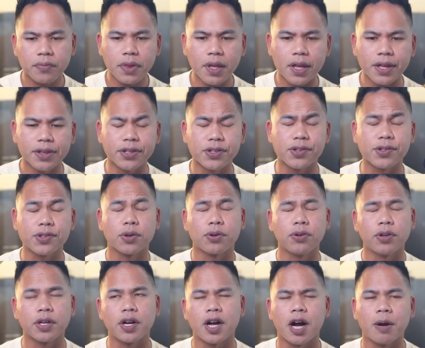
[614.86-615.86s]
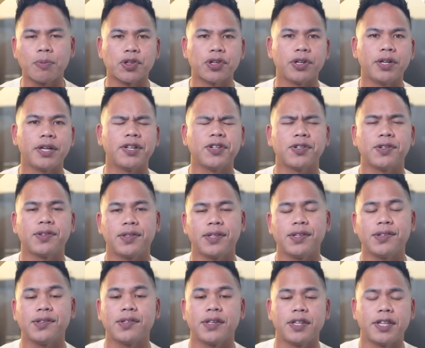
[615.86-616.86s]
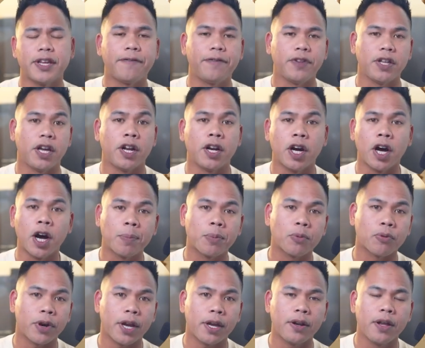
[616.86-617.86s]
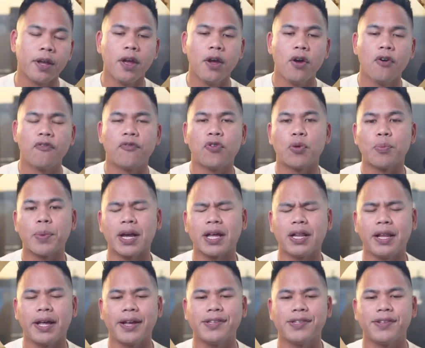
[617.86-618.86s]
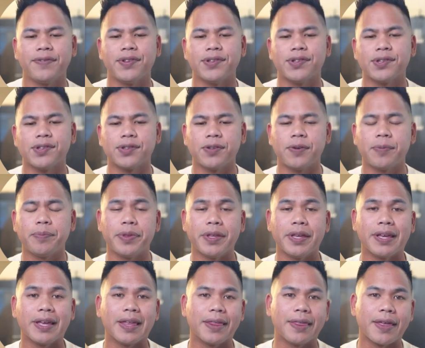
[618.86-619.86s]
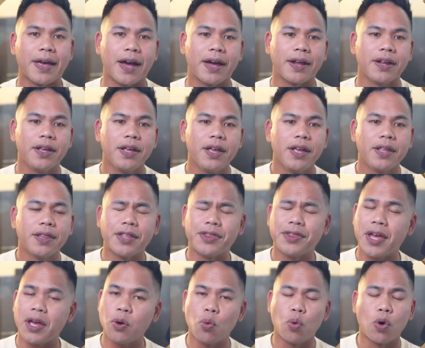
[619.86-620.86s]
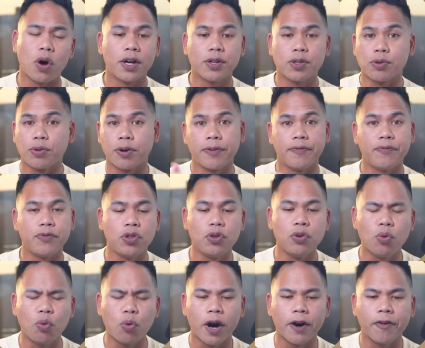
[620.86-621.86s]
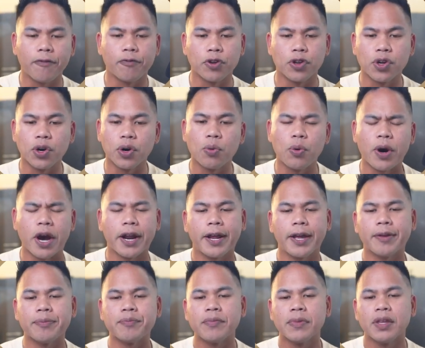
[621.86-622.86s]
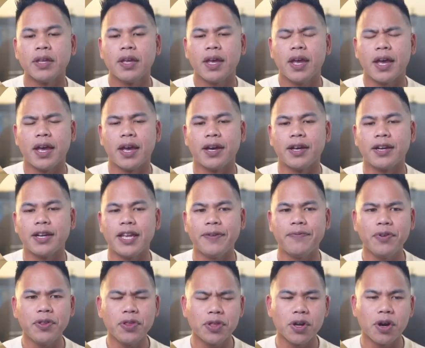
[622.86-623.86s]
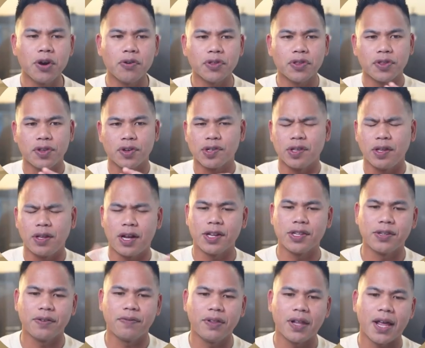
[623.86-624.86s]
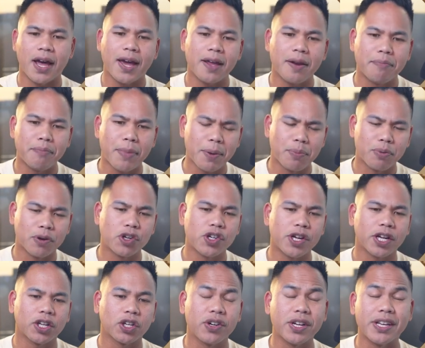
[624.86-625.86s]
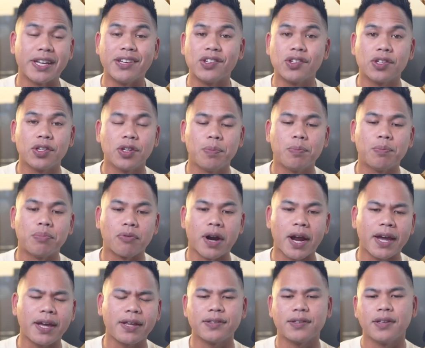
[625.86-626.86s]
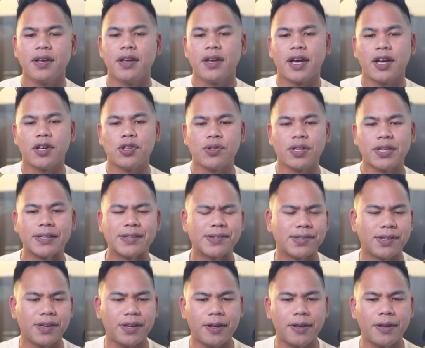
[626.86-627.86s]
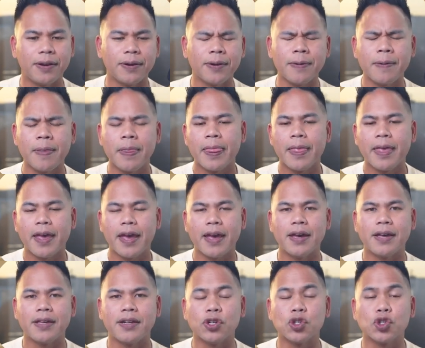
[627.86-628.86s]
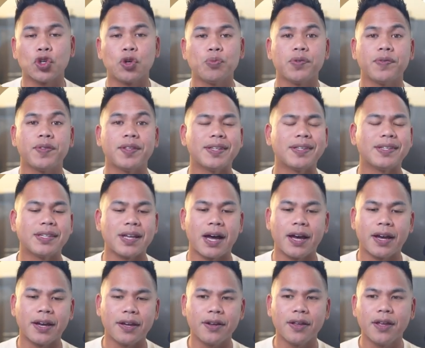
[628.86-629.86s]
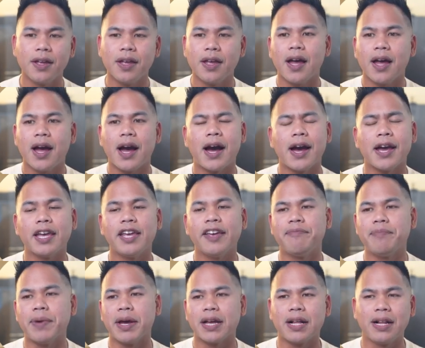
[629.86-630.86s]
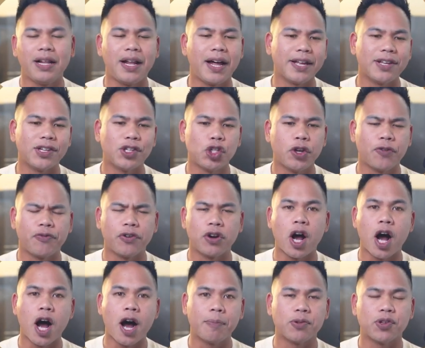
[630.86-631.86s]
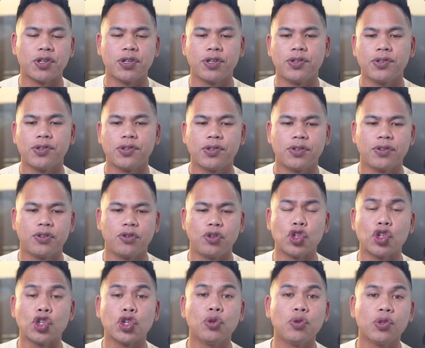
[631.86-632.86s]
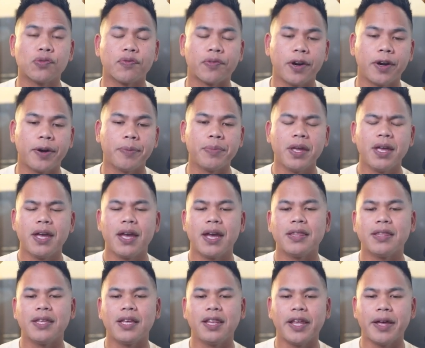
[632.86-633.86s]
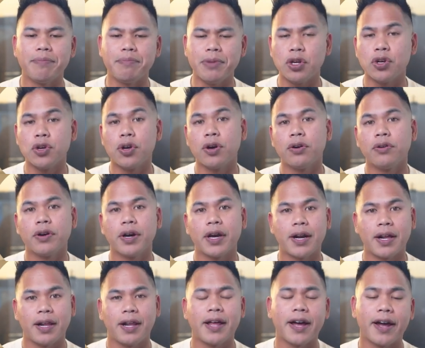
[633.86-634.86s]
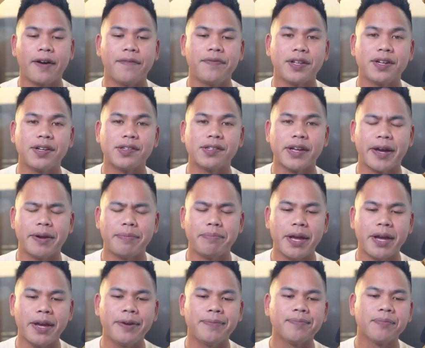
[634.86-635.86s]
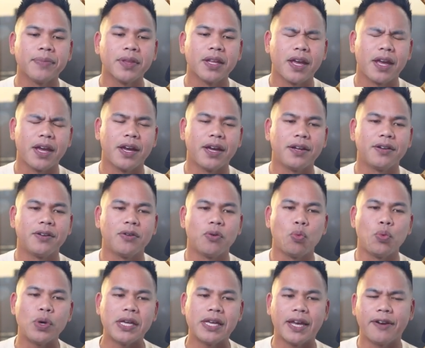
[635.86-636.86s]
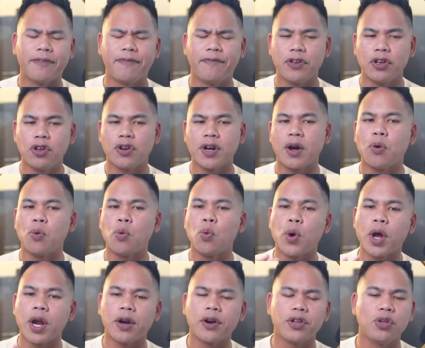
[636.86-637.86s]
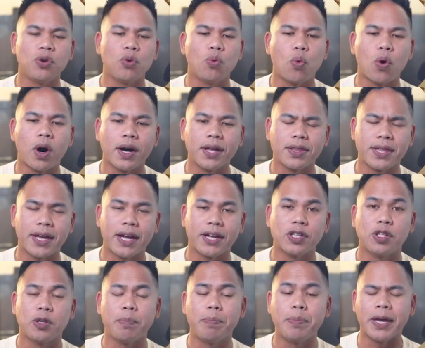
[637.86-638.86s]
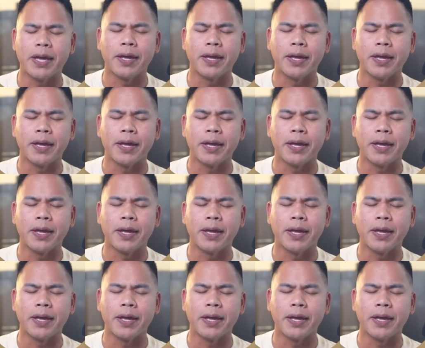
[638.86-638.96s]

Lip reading: This is totally an option, and this is definitely an upgrade for my clients if this is something that they want, or if you want for your wedding. And even though there's lots of light, my projector is still bright, as you can see here. And in terms of the design, I give my clients different options to choose from, and they let me know, and I'll have the design made. and we can figure out where you want that to be.